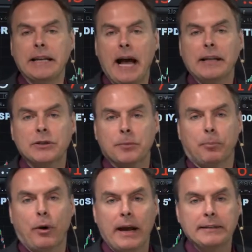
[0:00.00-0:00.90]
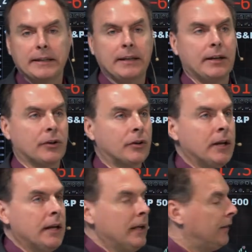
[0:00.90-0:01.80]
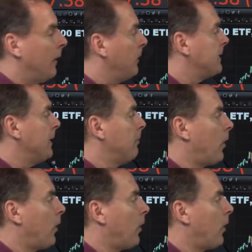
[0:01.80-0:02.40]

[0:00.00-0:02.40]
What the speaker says: Not surprising here that we see